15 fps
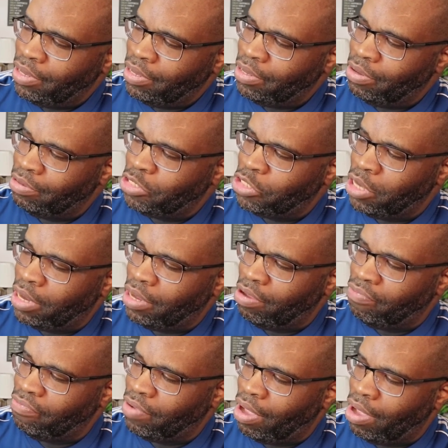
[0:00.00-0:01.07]
little chunk
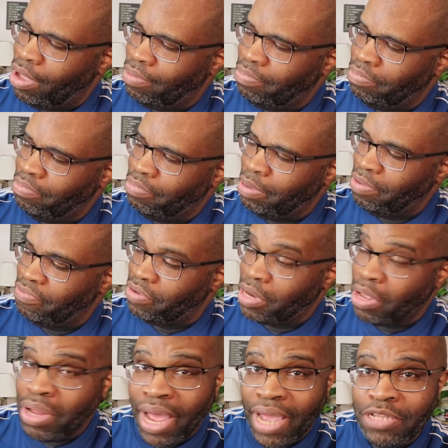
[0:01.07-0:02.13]
of uh, maybe
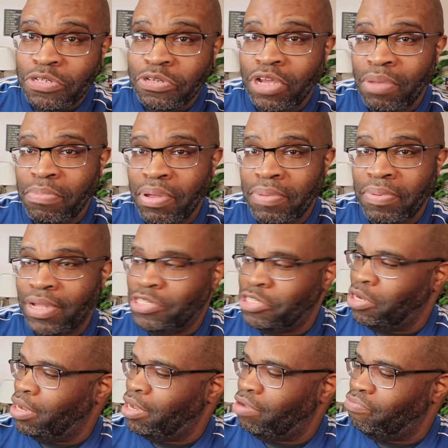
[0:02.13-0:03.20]
vanilla ice cream, maybe a
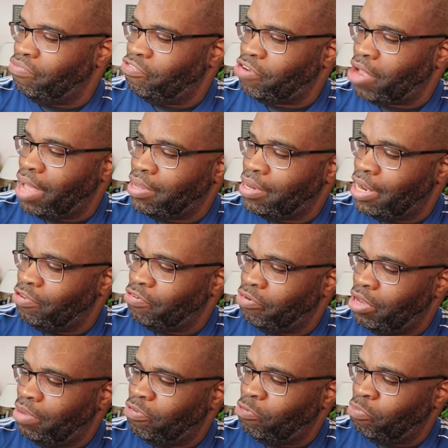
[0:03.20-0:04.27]
chunk of chocolate ice
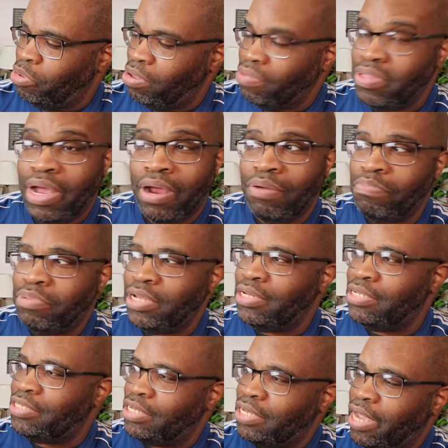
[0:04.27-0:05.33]
cream spilled there and
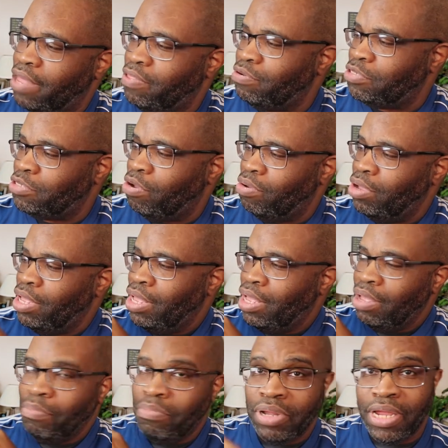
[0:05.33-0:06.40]
blended together. So
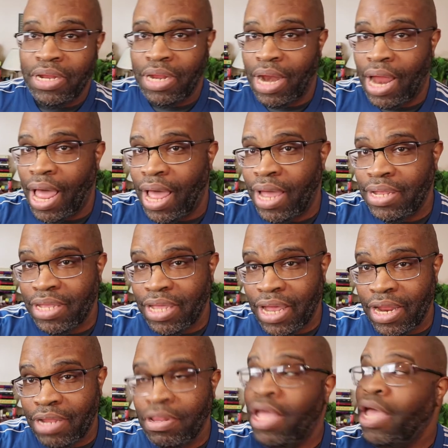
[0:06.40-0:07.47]
blended, huh? Get
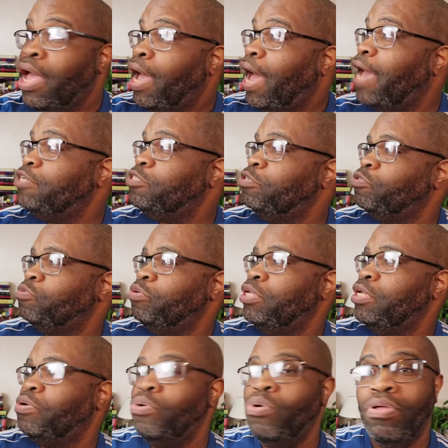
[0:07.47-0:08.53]
it? Actually, it was
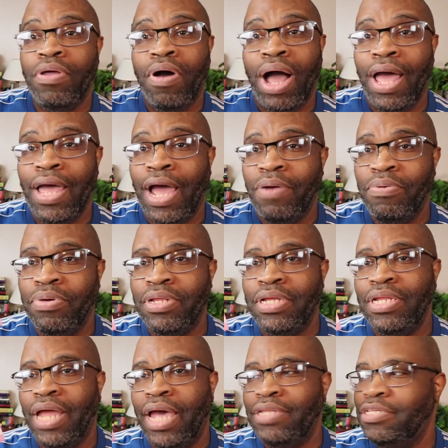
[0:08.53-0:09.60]
really cool though. I, I really
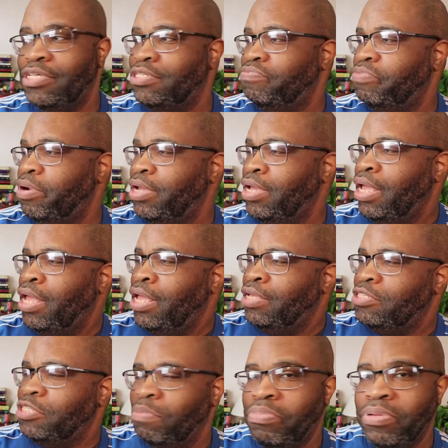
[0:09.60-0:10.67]
like this very
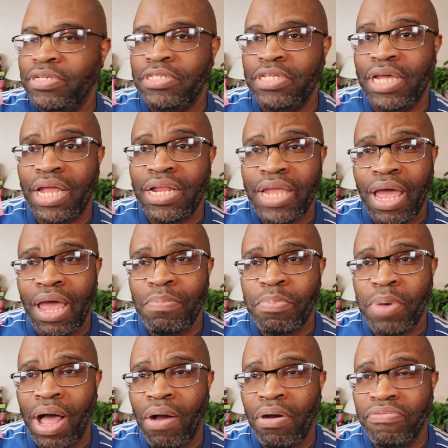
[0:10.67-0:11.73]
simplistic and yet
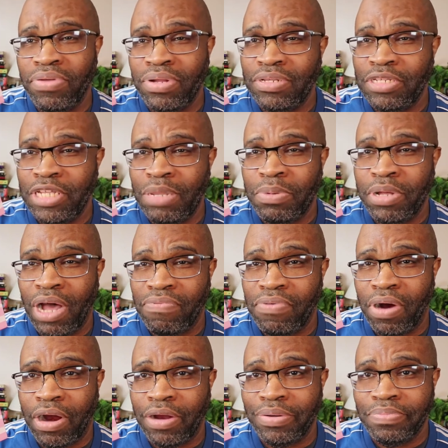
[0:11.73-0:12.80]
powerful and deep cover
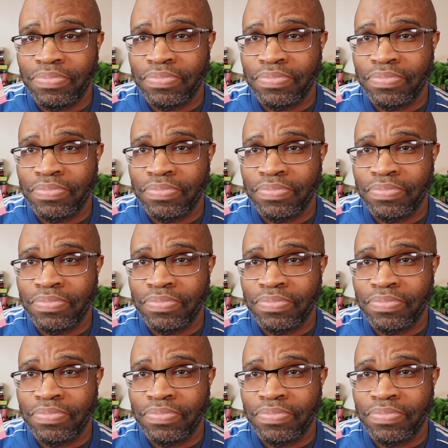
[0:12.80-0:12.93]
art.